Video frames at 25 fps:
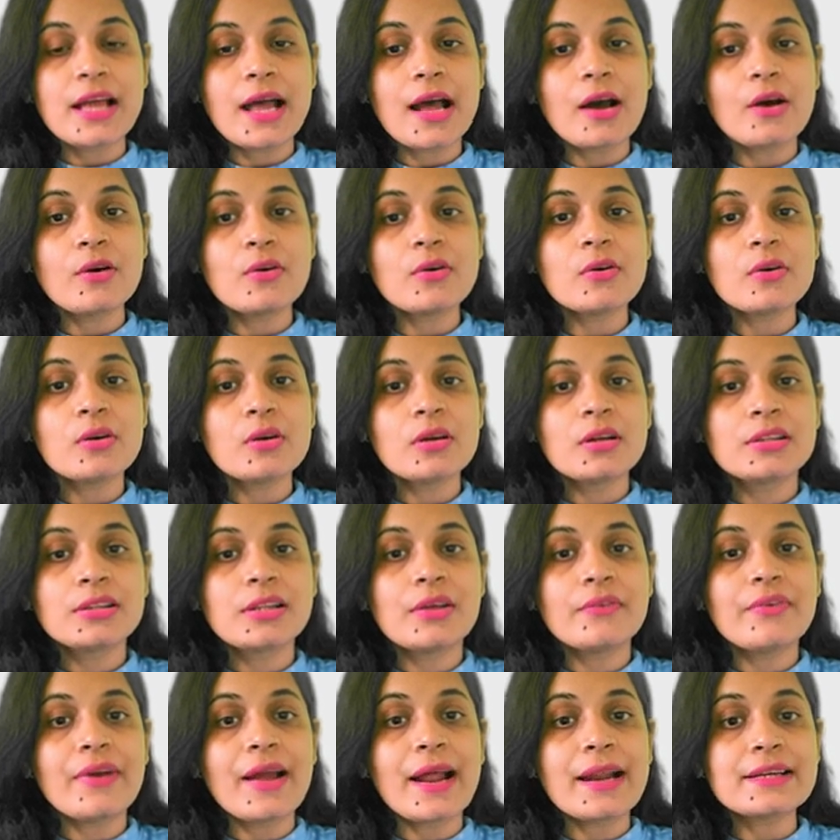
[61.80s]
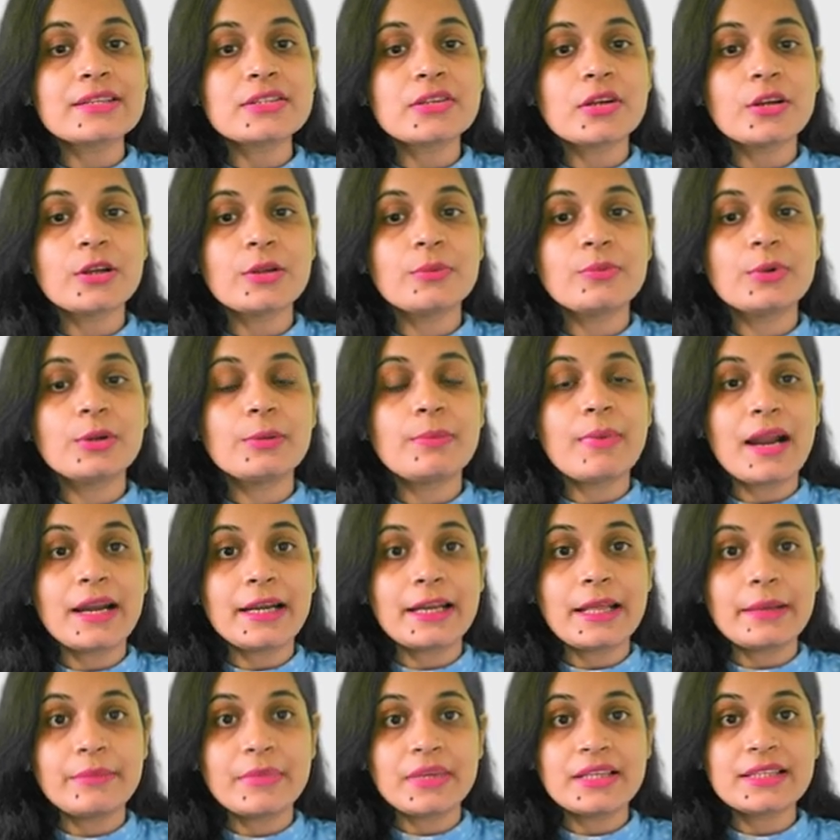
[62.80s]
how the fat soluble
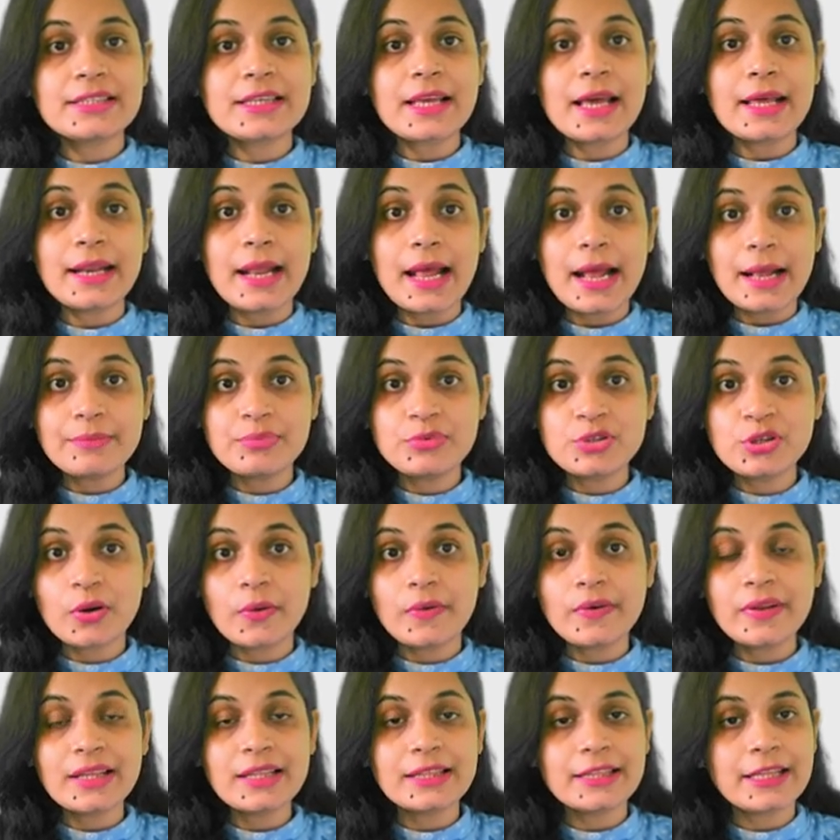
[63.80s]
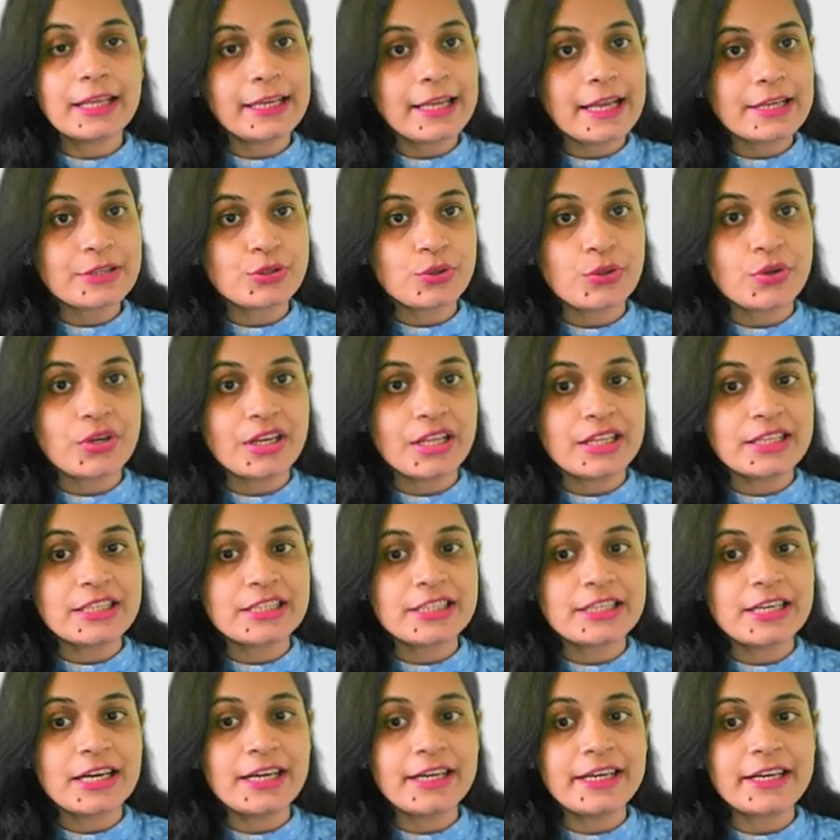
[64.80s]
vitamins are absorbed in the
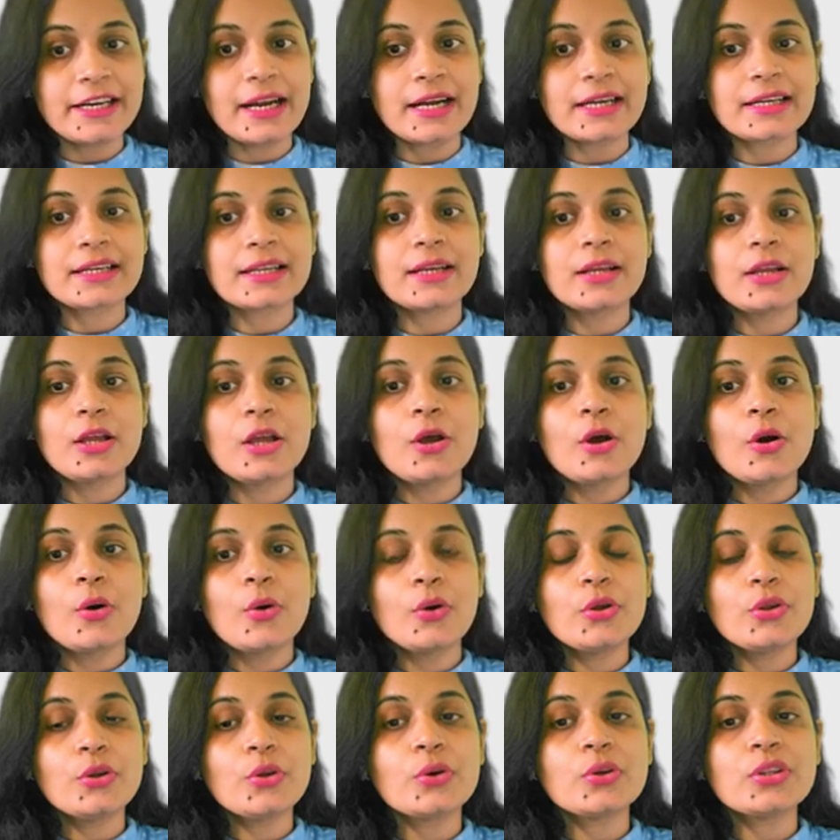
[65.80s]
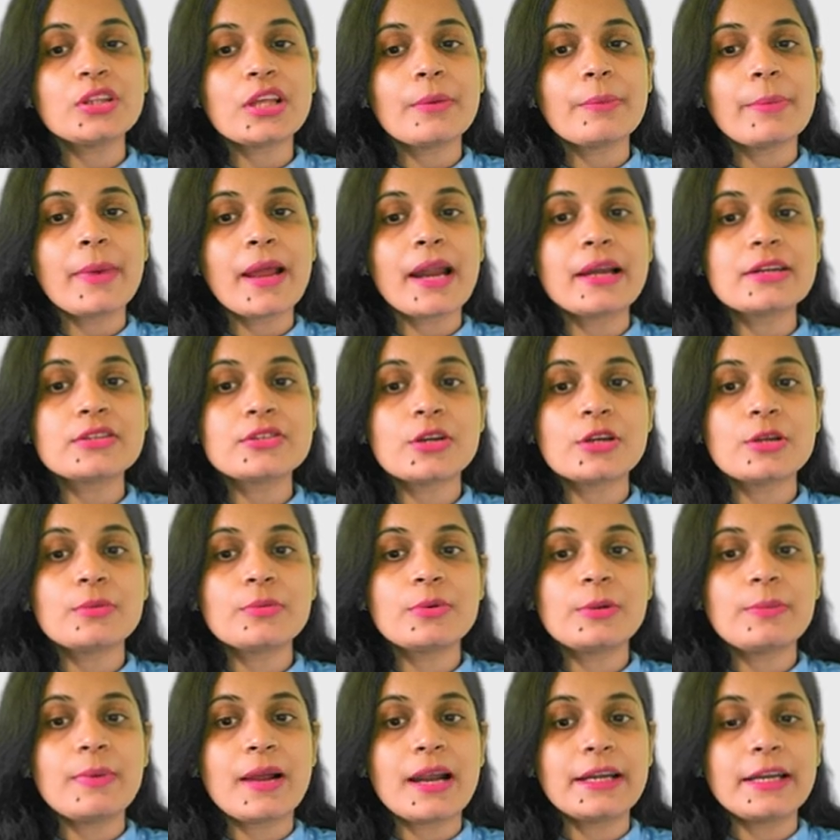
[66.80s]
gastrointestinal tract. We know that fat
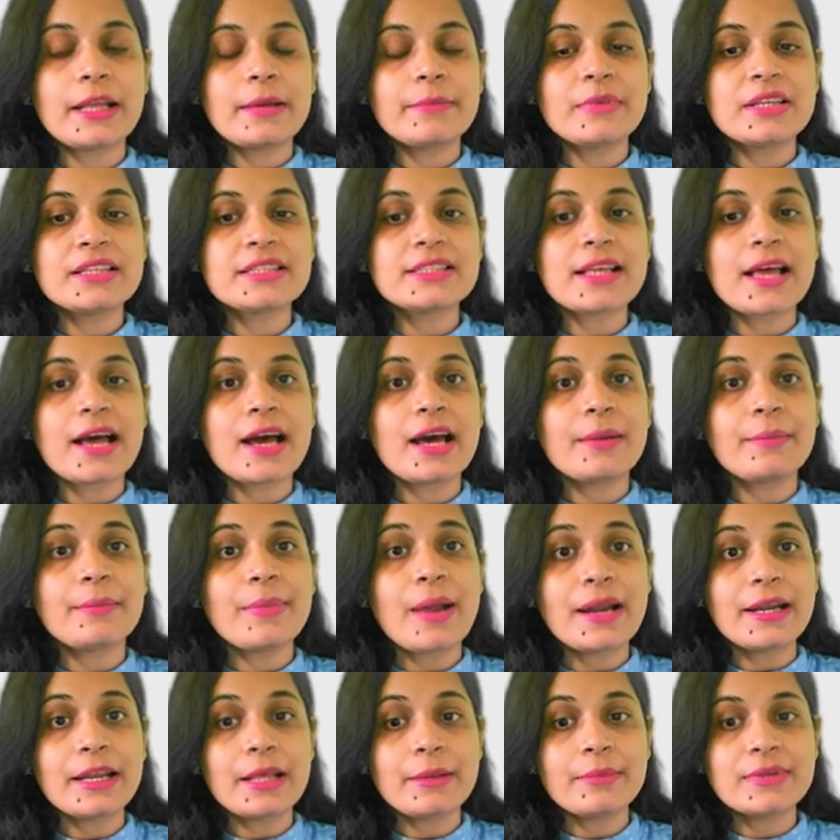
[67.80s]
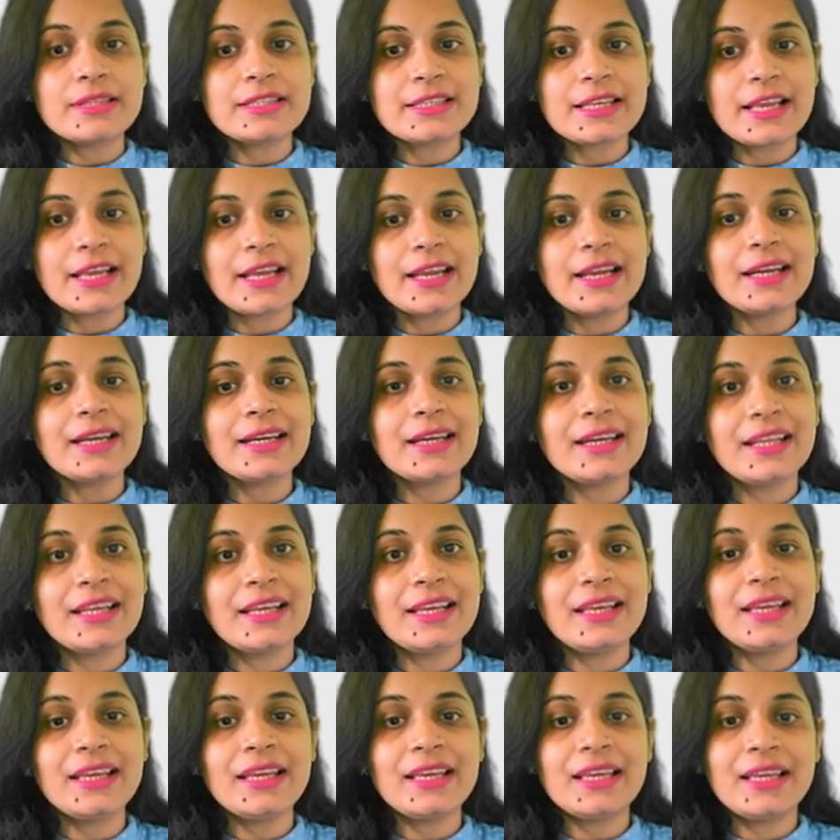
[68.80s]
soluble vitamins are vitamins A,
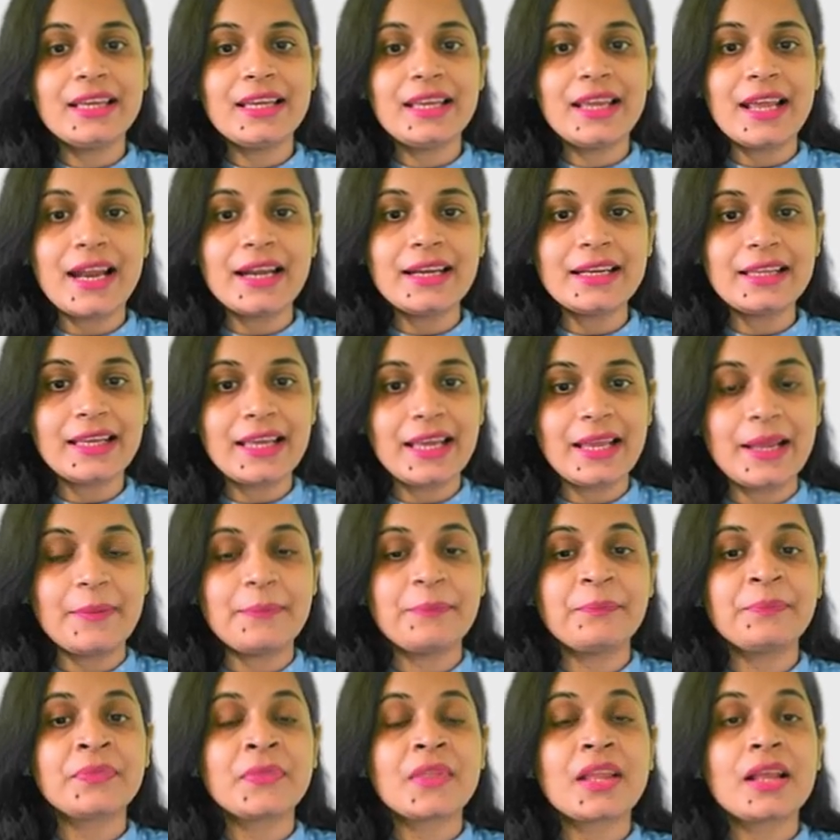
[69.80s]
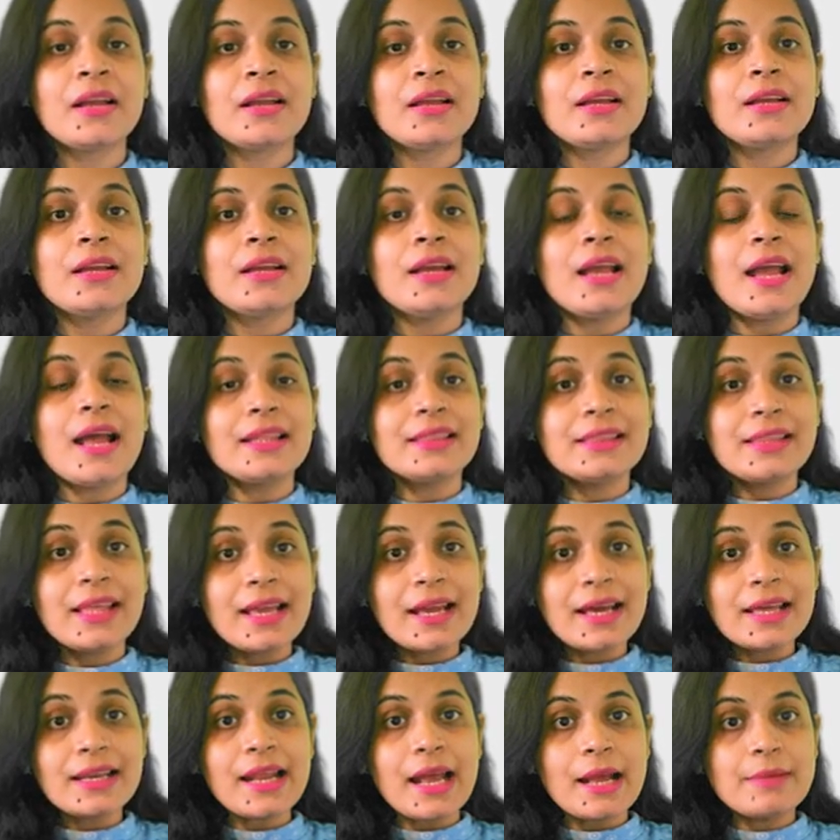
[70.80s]
D, E and K, and
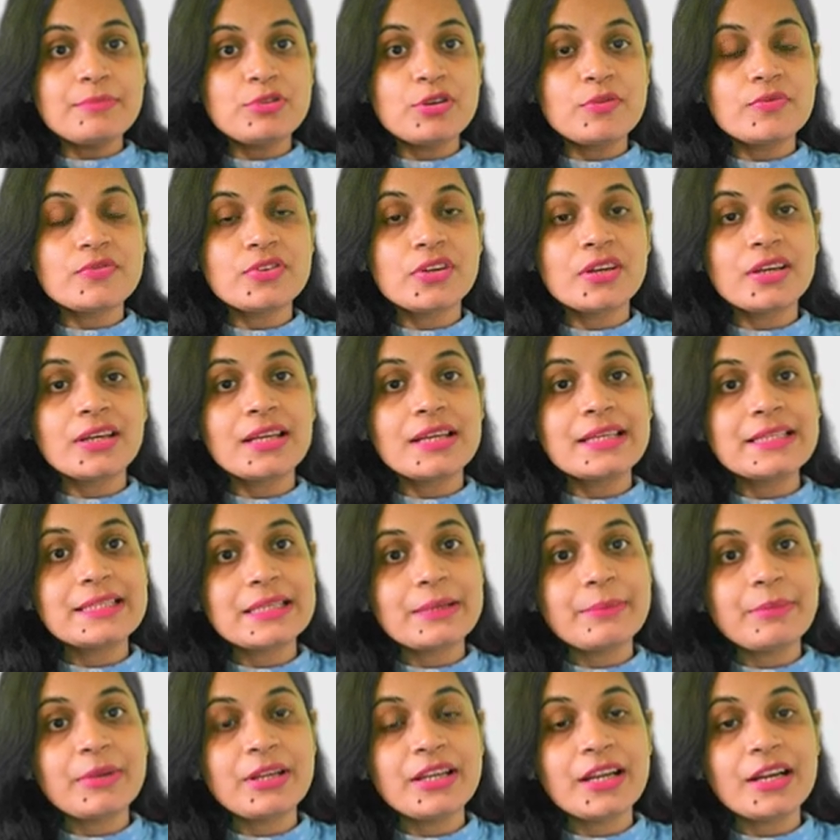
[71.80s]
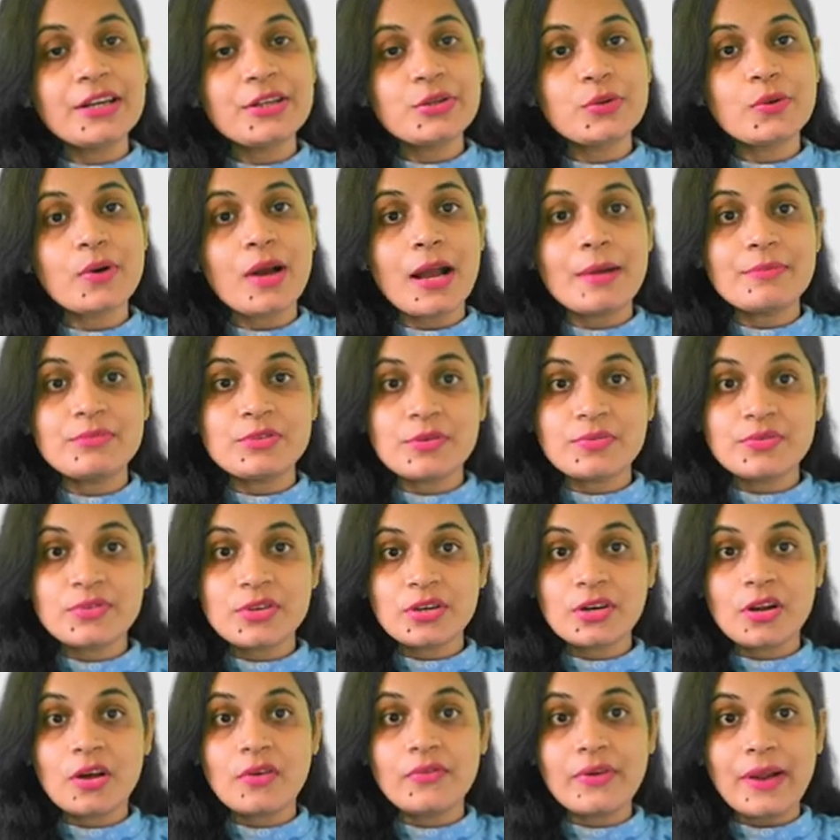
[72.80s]
their absorption is similar to
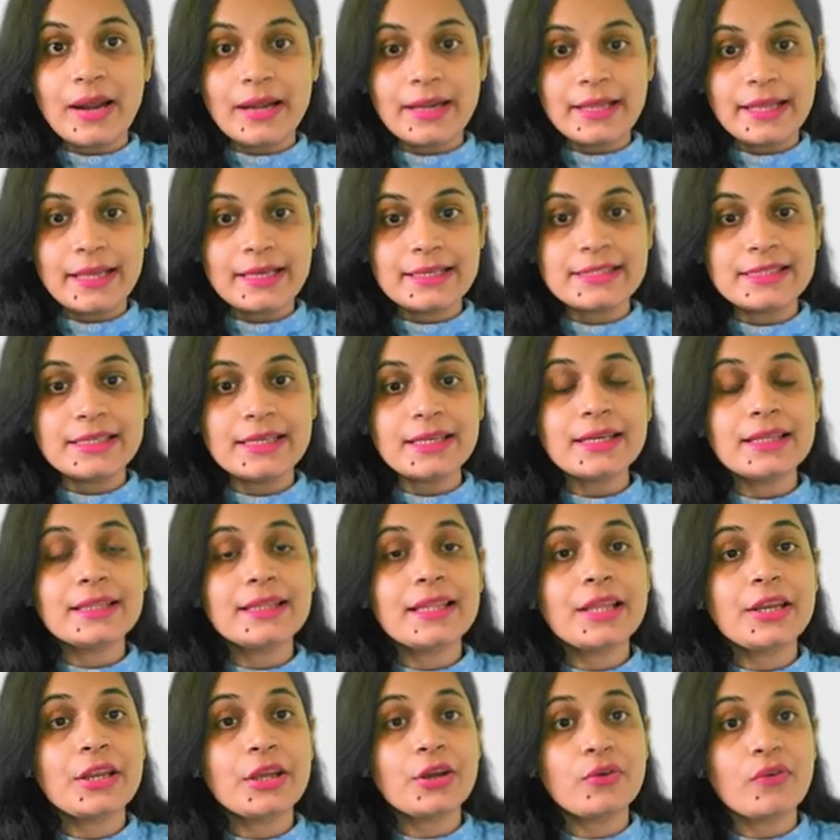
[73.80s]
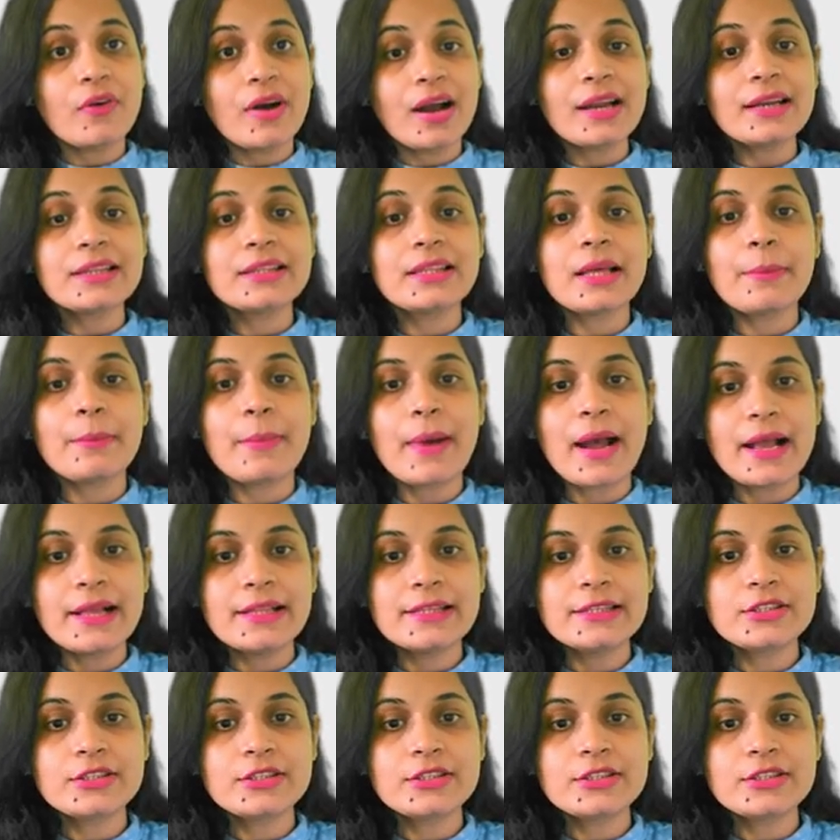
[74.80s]
absorption of fatty acid. They require the bile